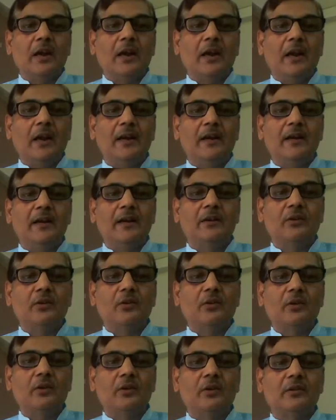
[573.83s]
And
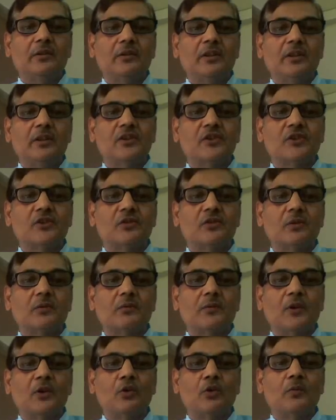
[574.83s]
this
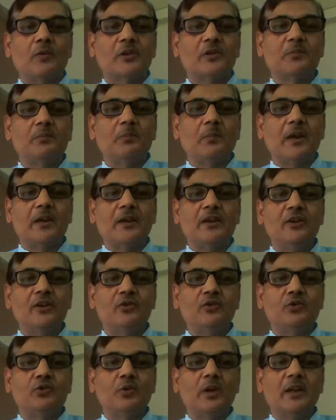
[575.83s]
fellow was
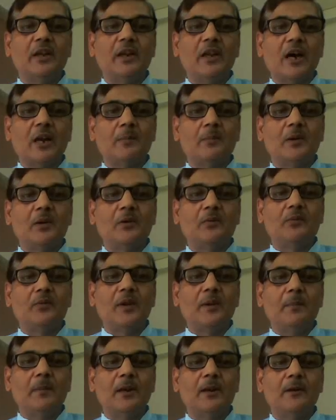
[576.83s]
married to a normal
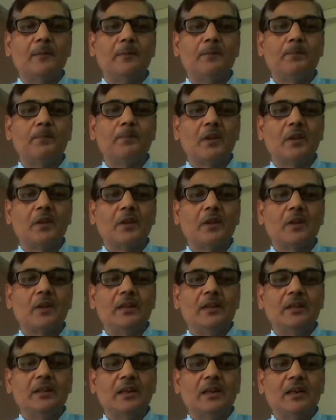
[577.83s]
female.
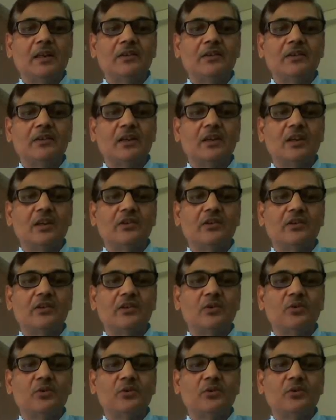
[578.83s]
In the next generation,
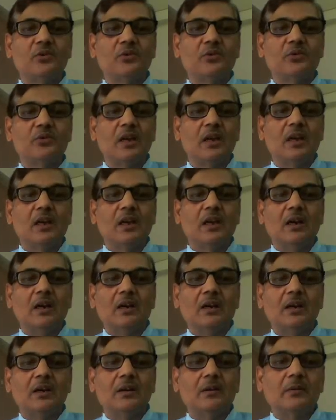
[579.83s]
you see
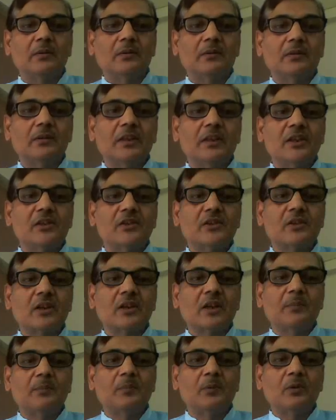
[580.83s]
this
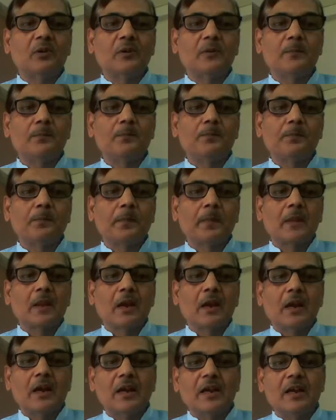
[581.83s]
couple
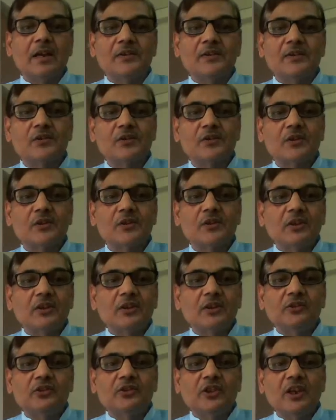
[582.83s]
has
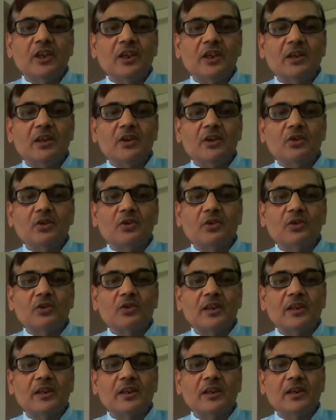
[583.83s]
three, you know,
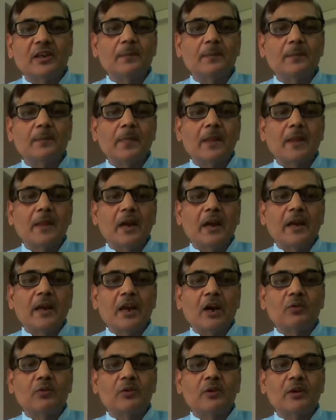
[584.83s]
children, and
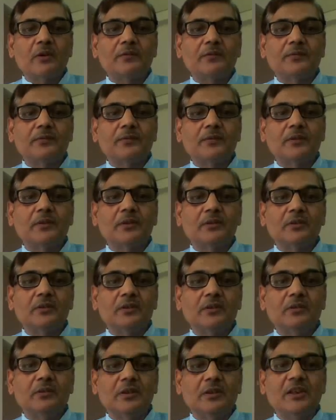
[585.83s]
out of
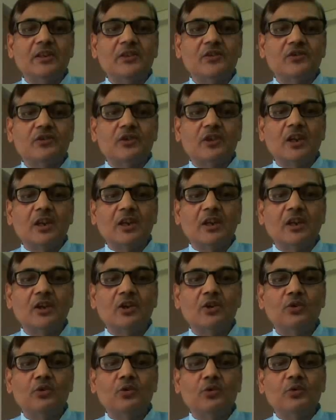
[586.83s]
these
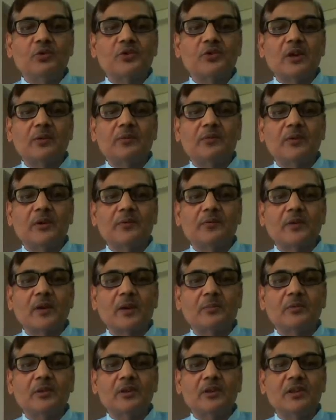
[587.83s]
three, two suffered
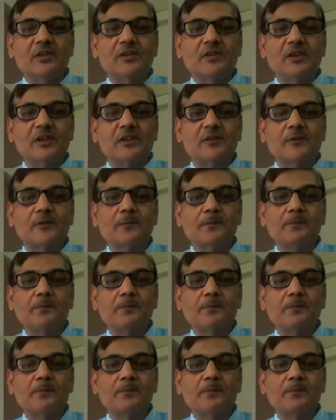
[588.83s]
from the disease.